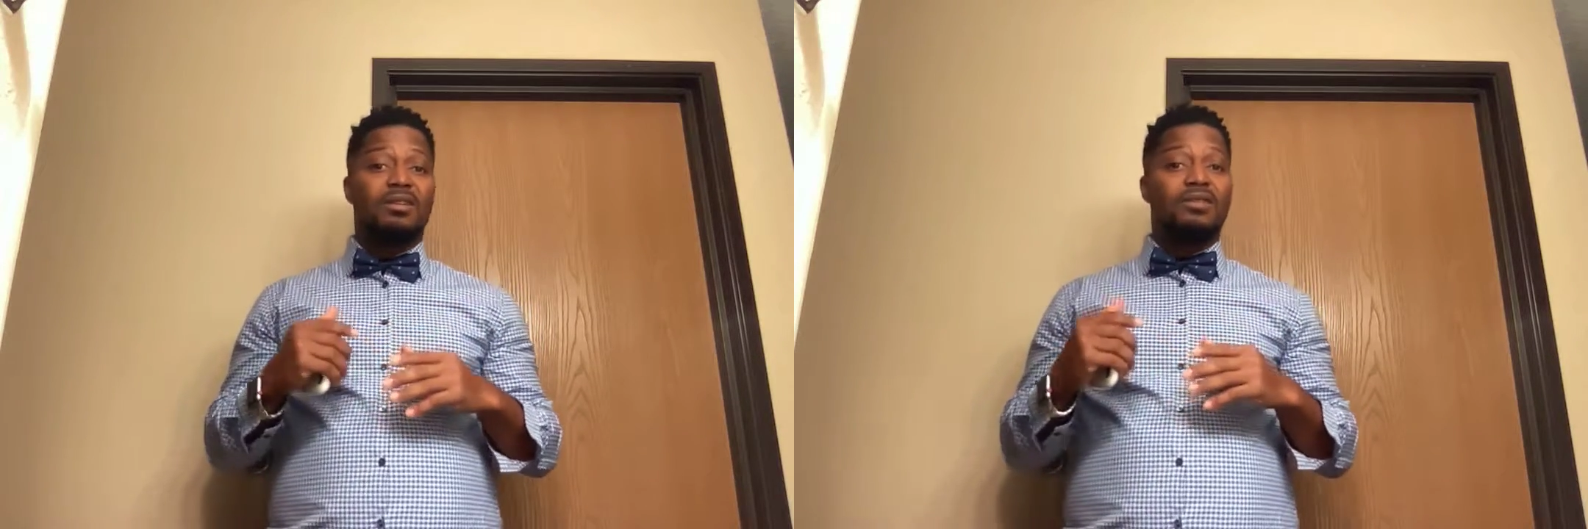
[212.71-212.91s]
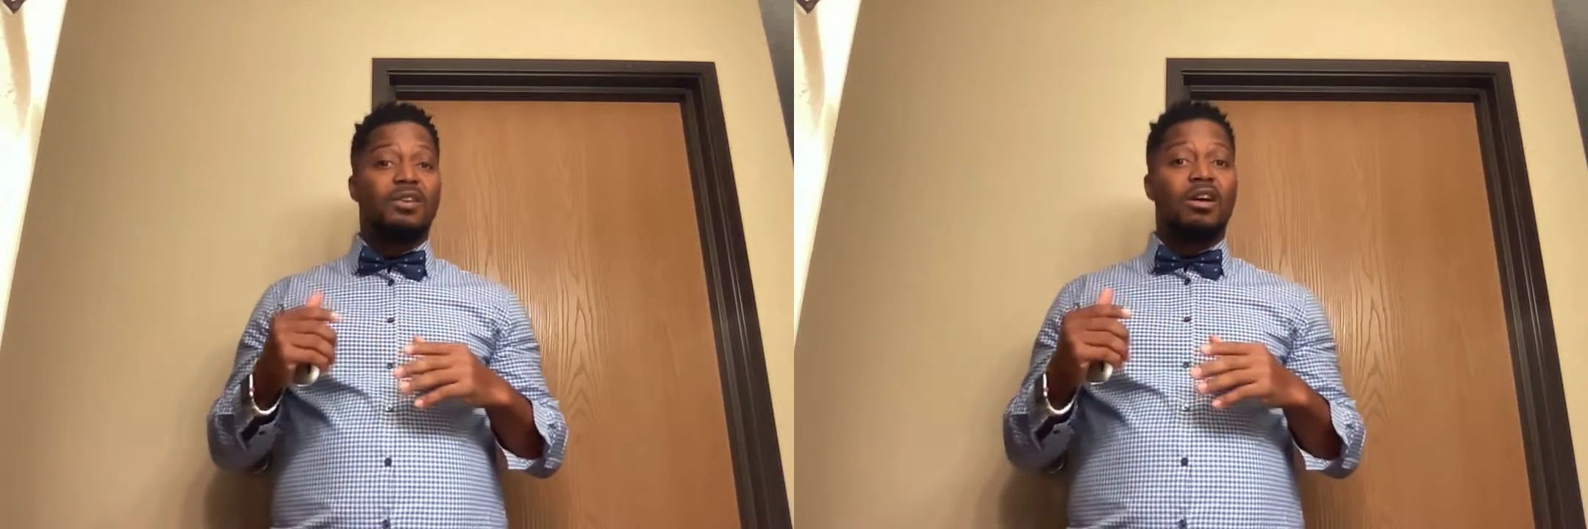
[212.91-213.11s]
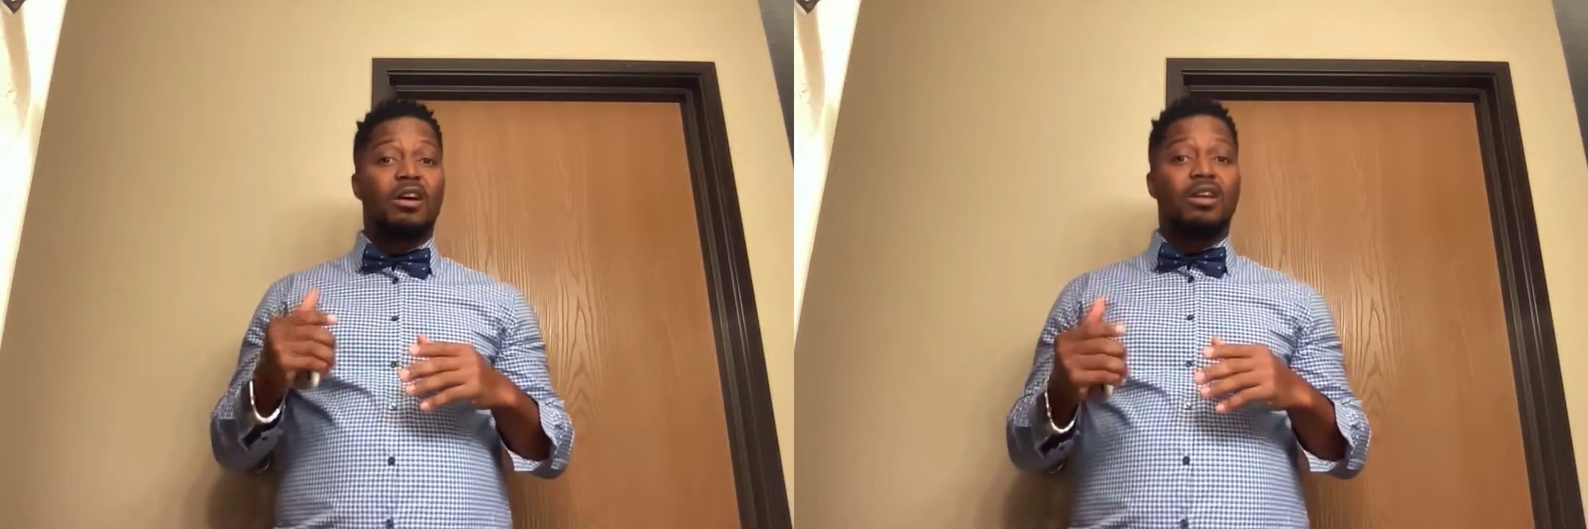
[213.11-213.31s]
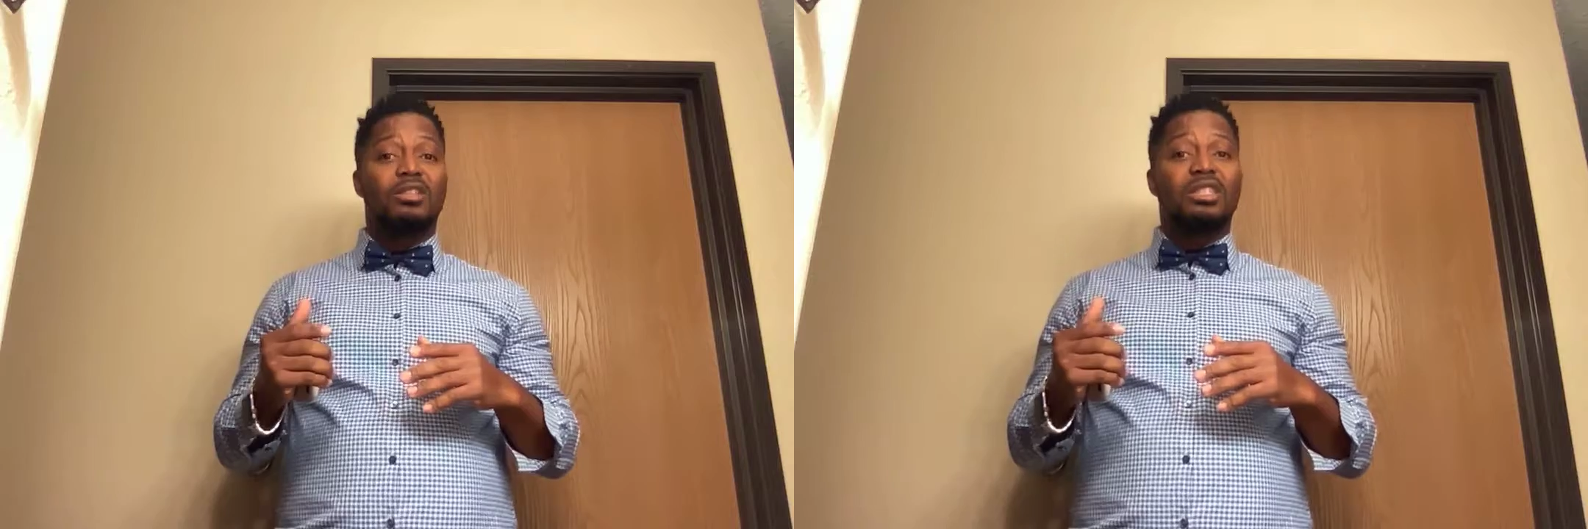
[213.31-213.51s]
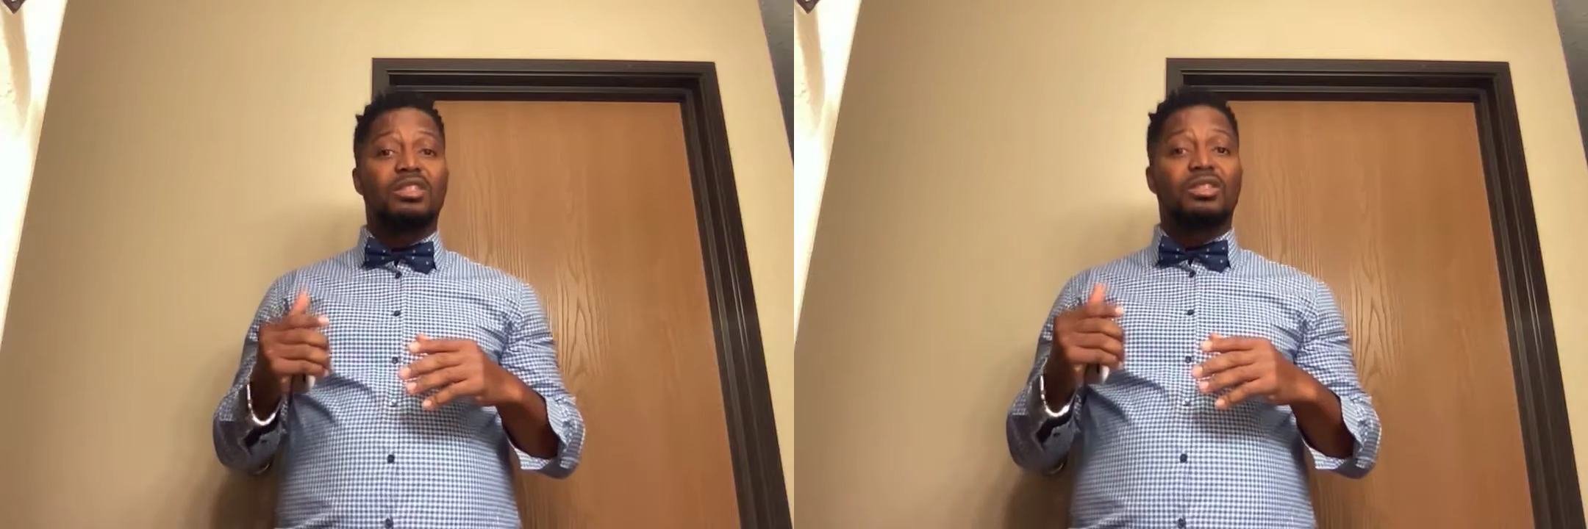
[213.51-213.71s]
for all
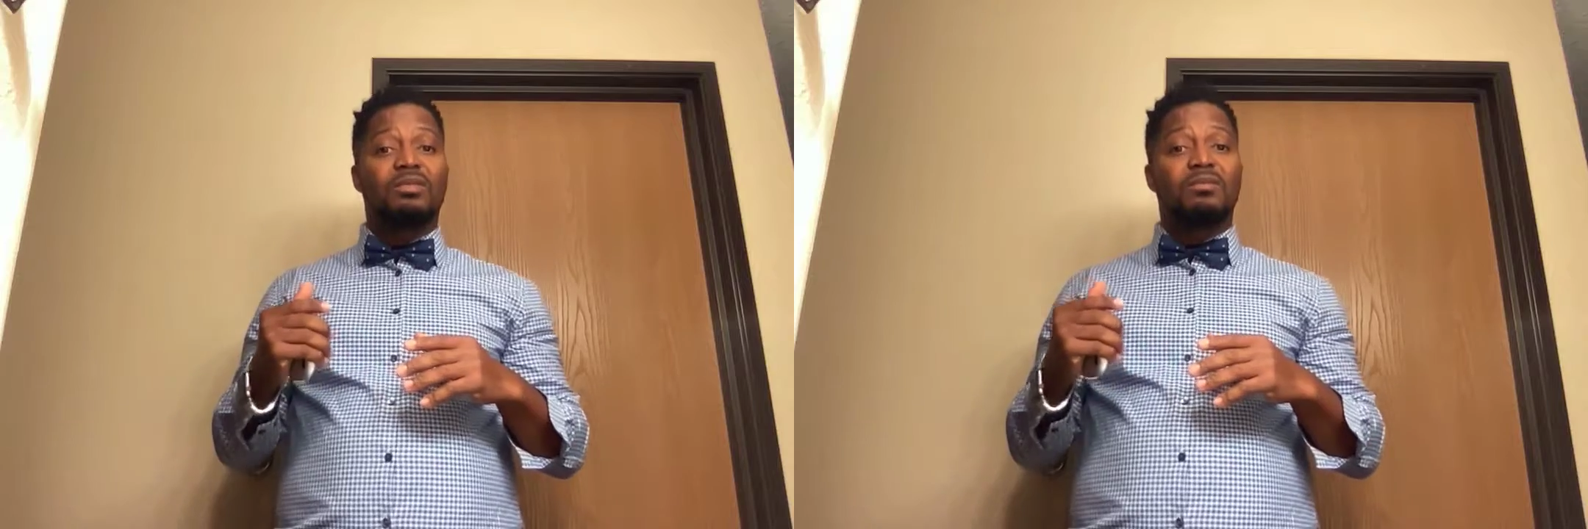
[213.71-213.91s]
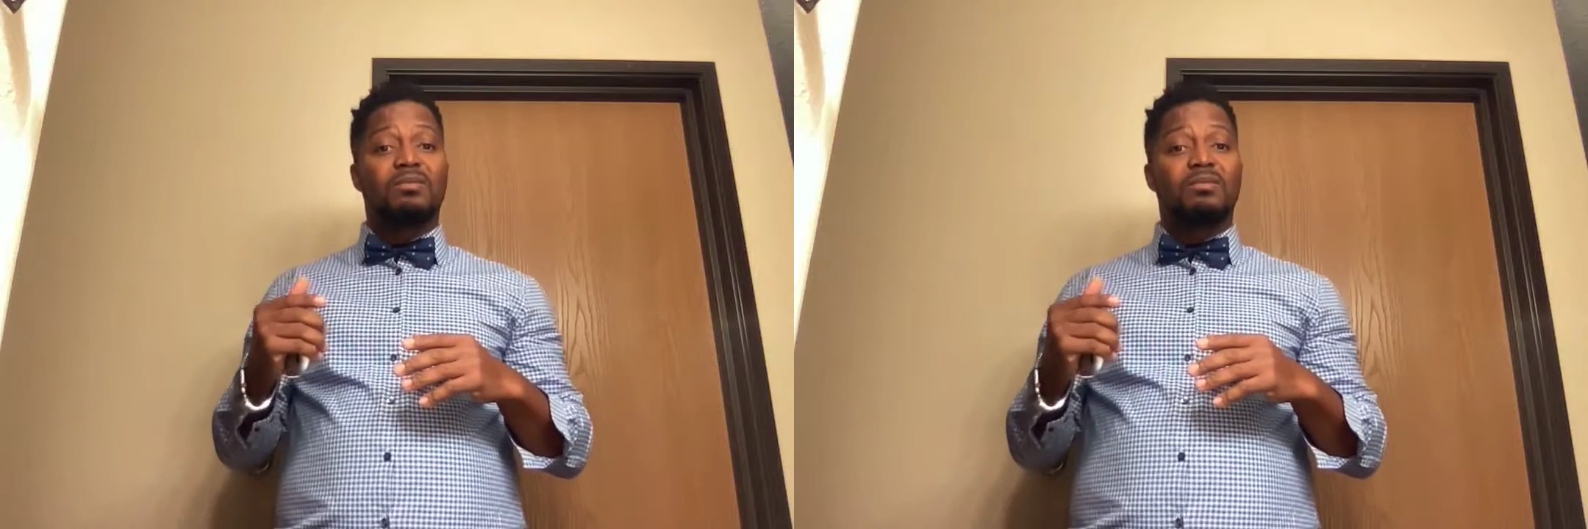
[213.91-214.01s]
these